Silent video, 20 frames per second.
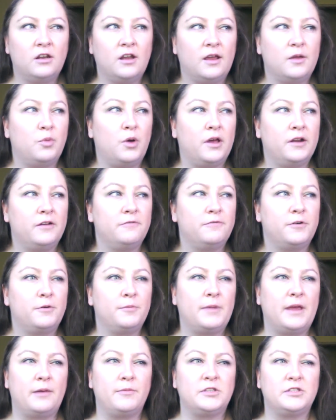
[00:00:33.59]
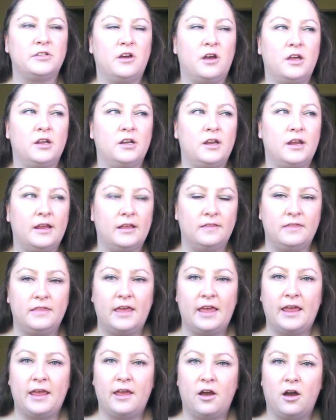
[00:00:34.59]
I bought them from Amazon, and
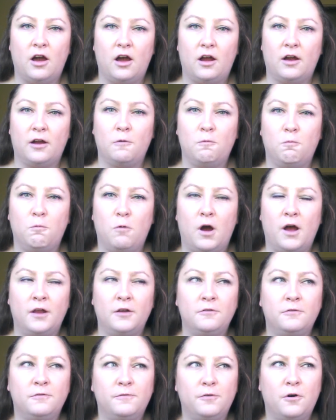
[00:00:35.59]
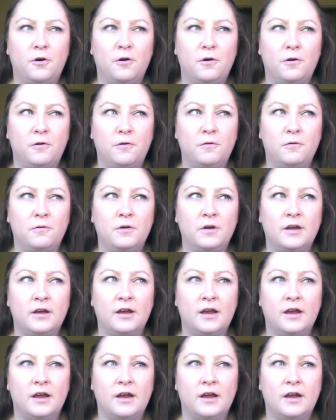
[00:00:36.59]
they are Wanfo.